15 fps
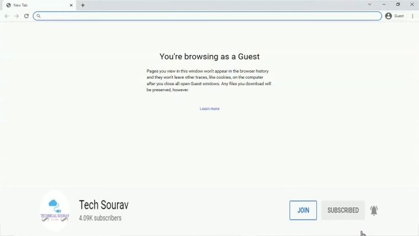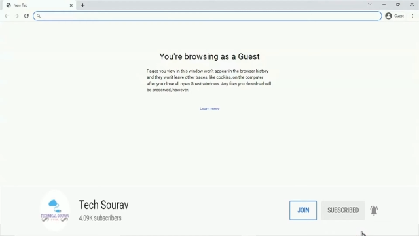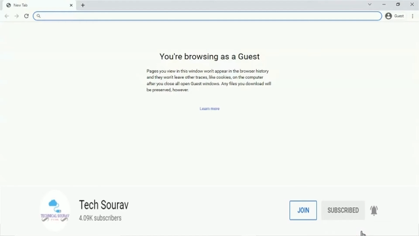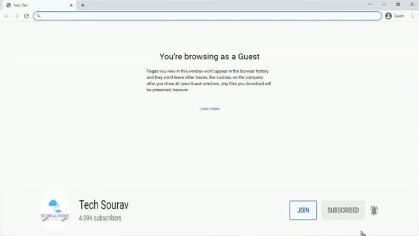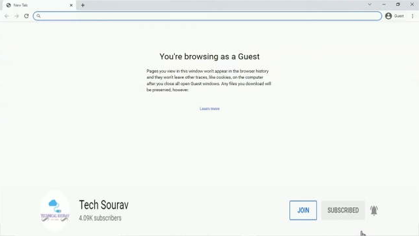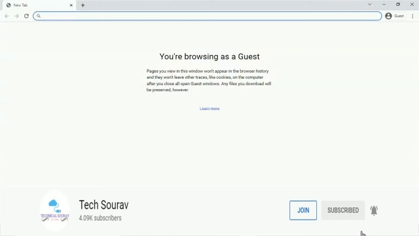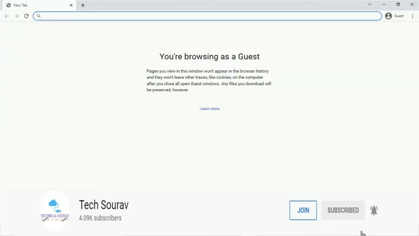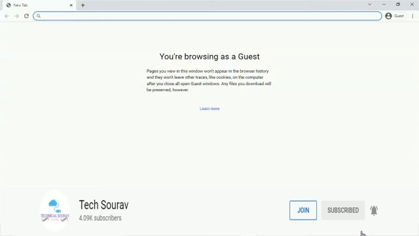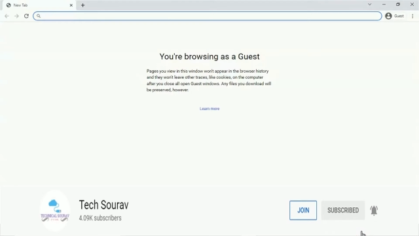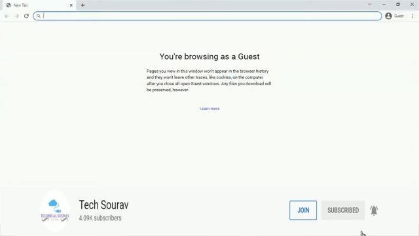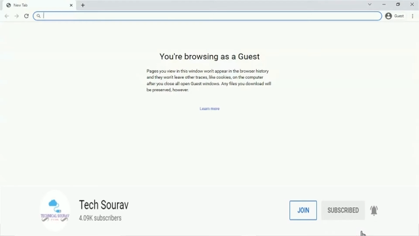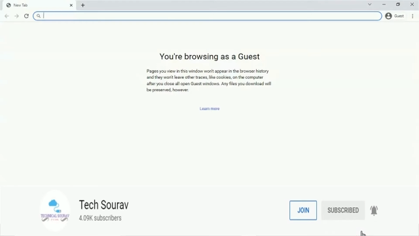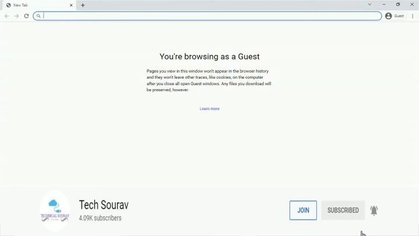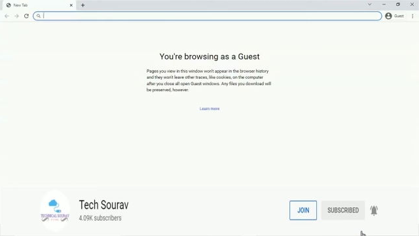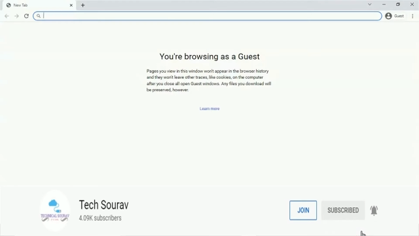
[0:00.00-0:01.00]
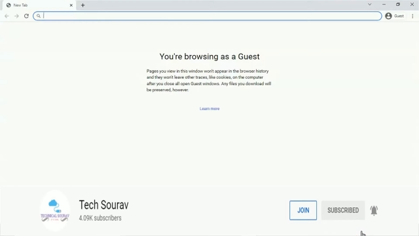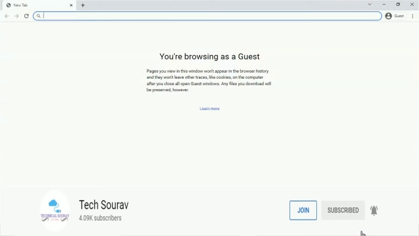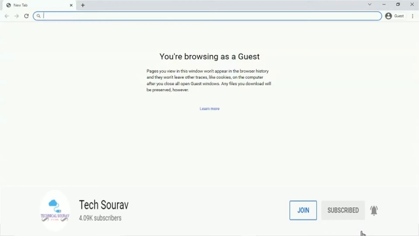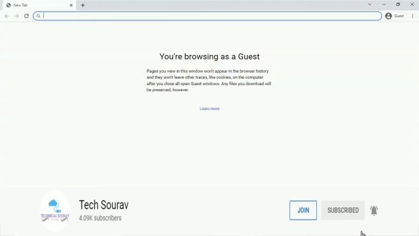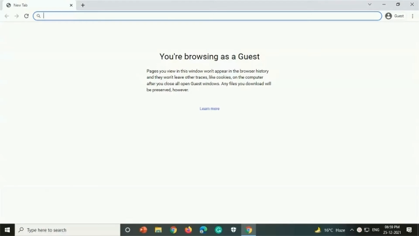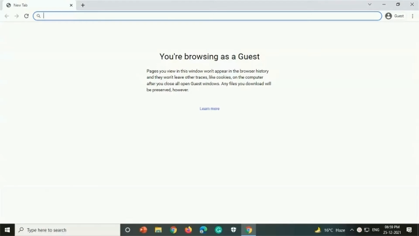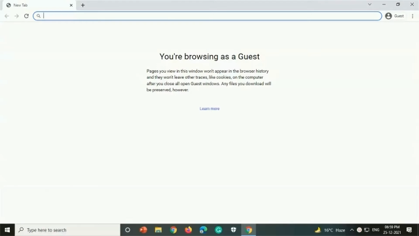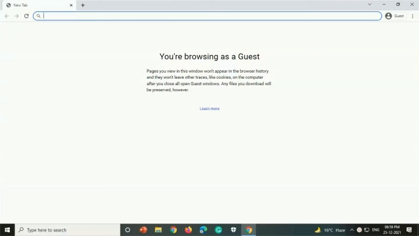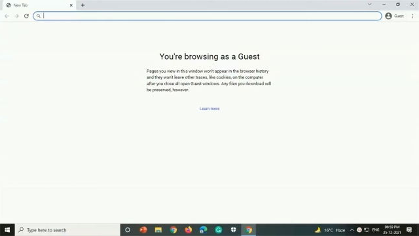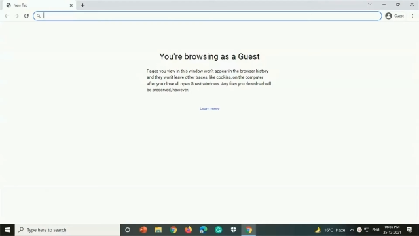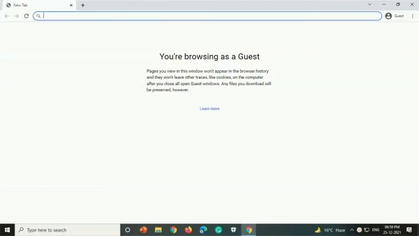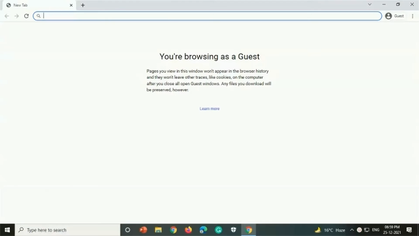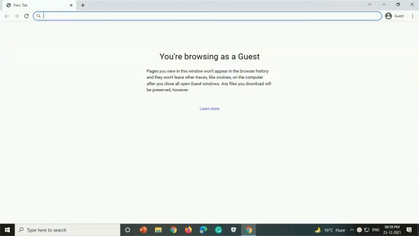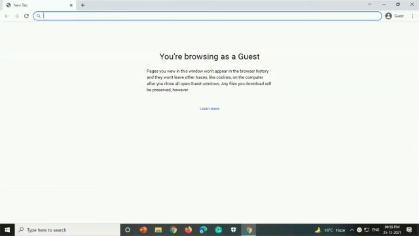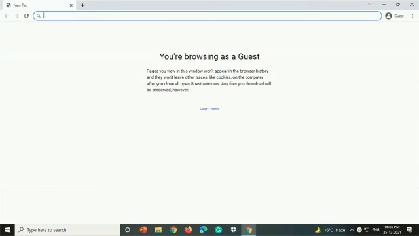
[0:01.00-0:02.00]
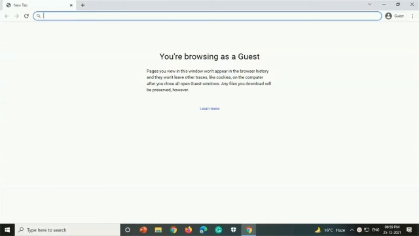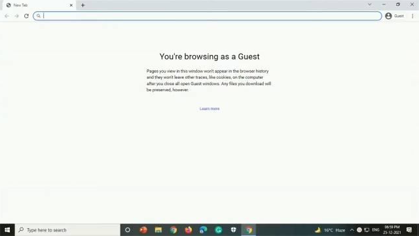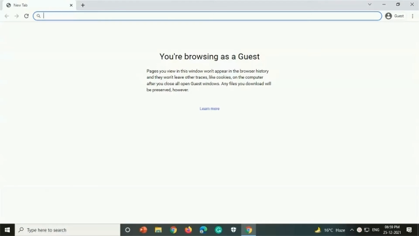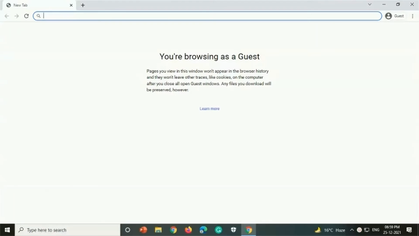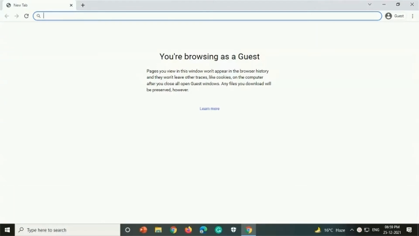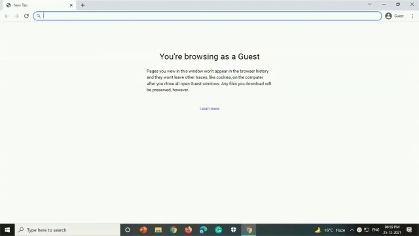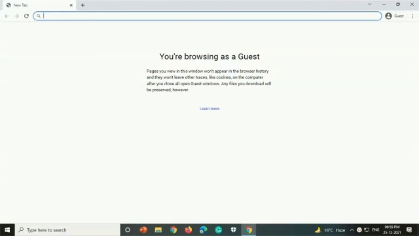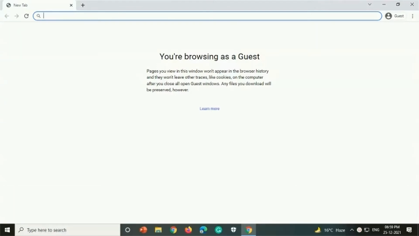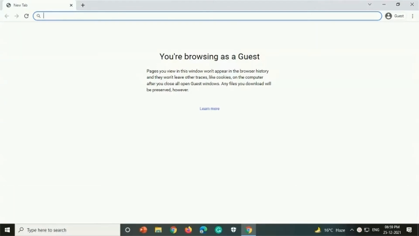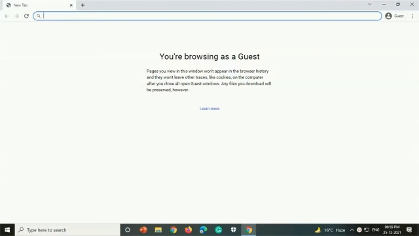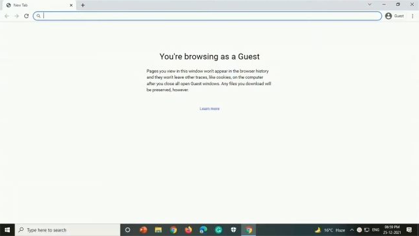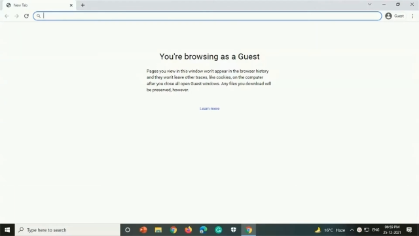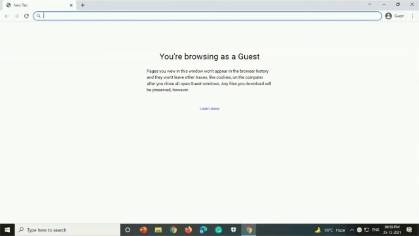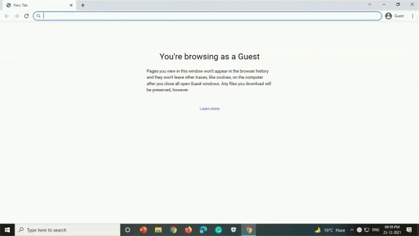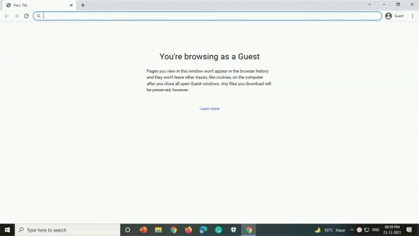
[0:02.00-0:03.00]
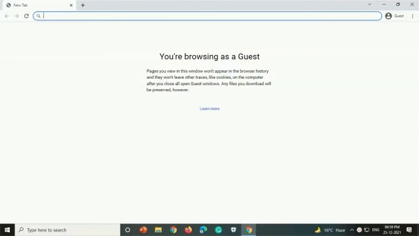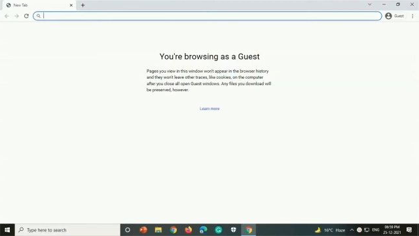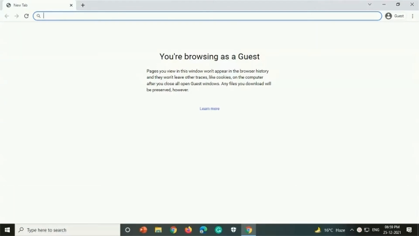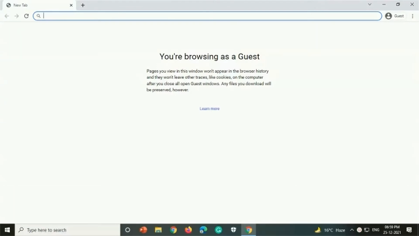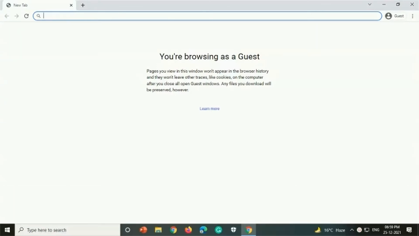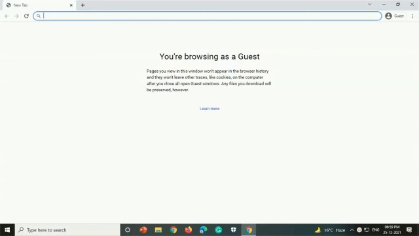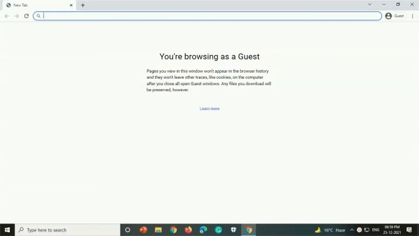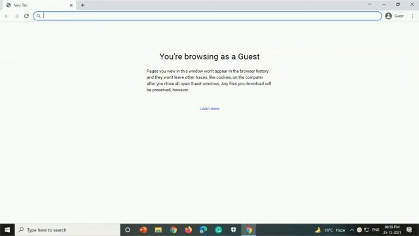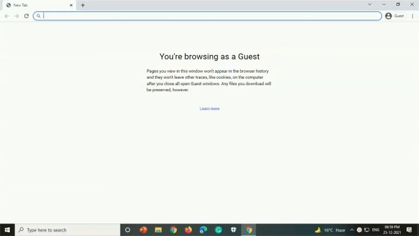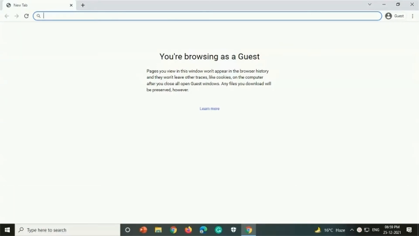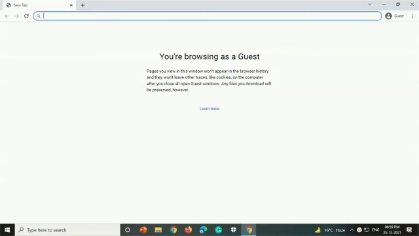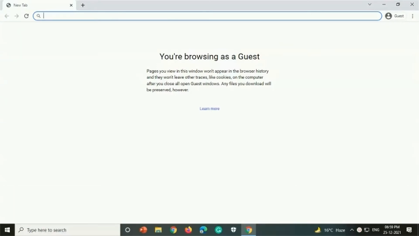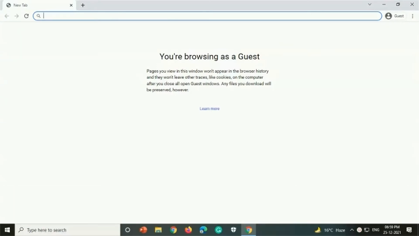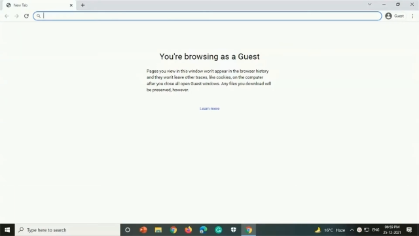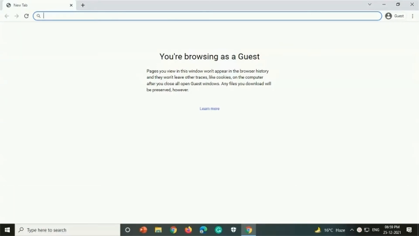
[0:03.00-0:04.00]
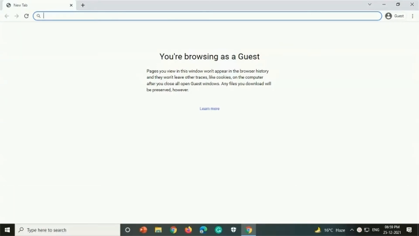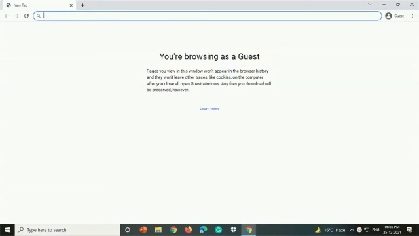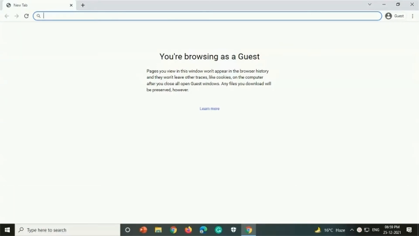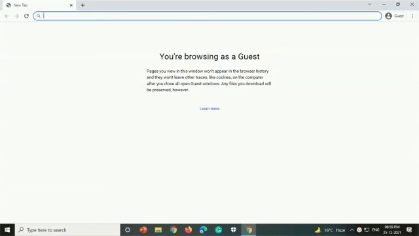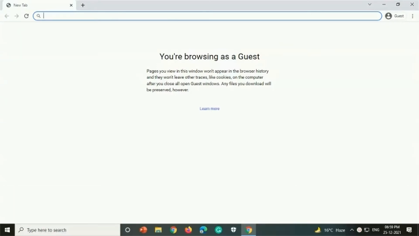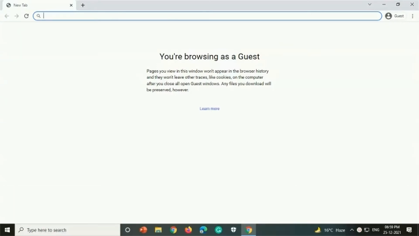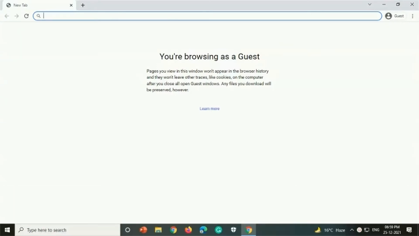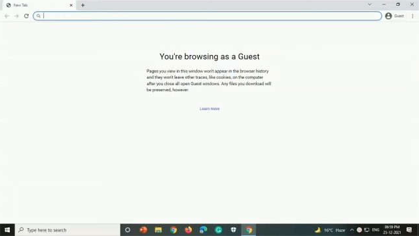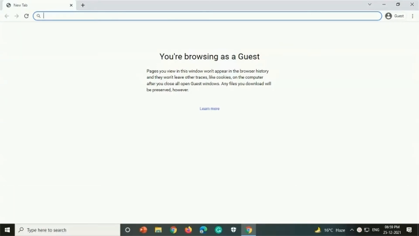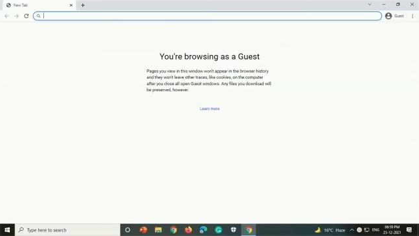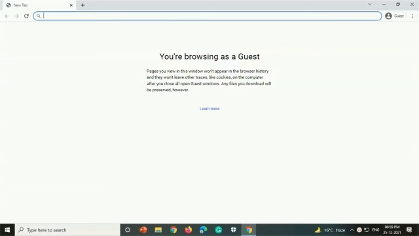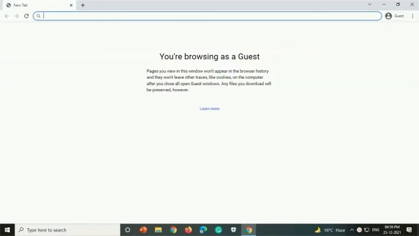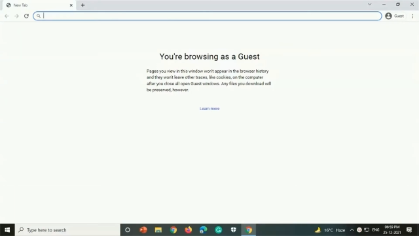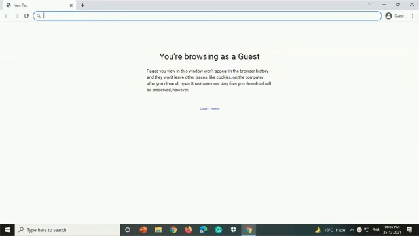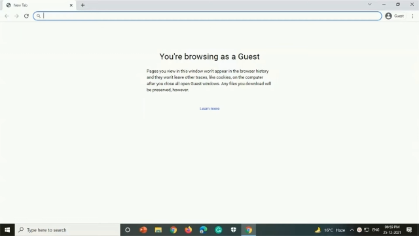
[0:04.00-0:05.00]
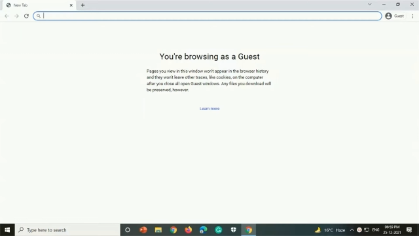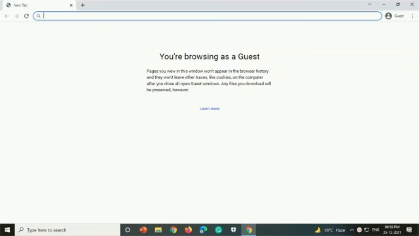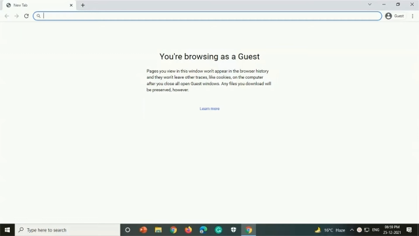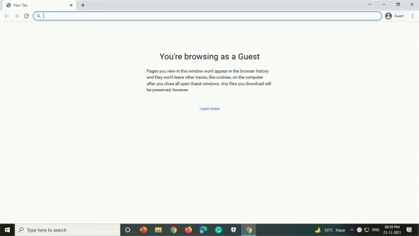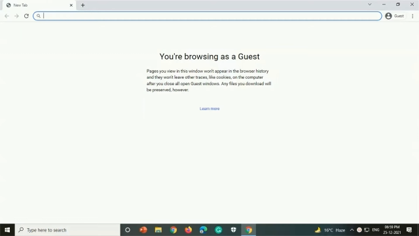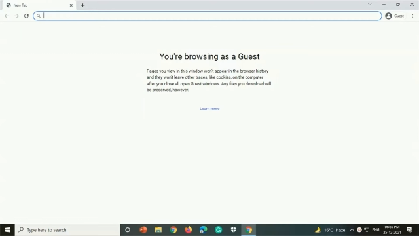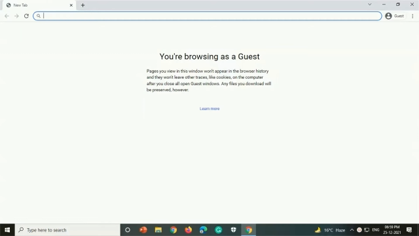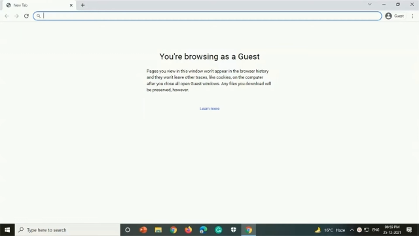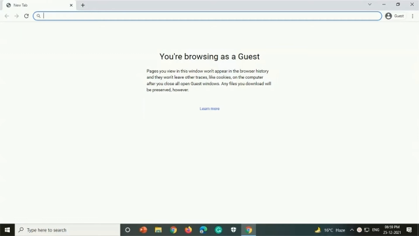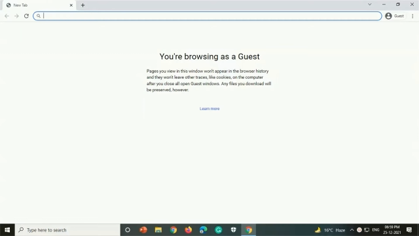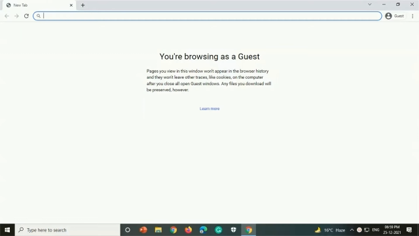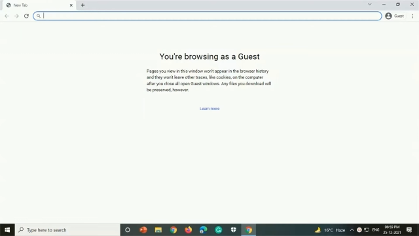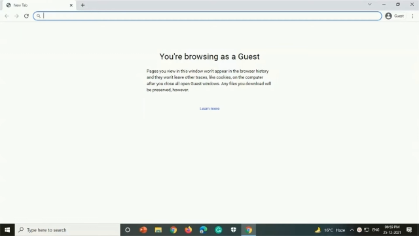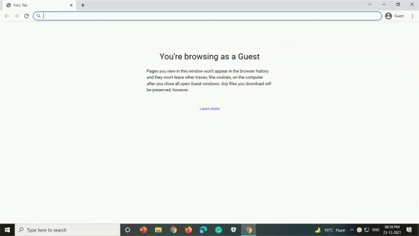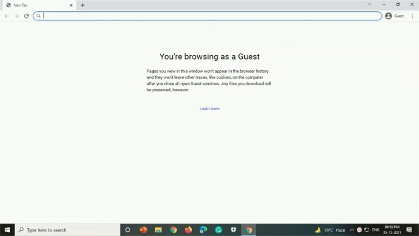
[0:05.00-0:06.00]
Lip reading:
Nobody's mouth can be seen.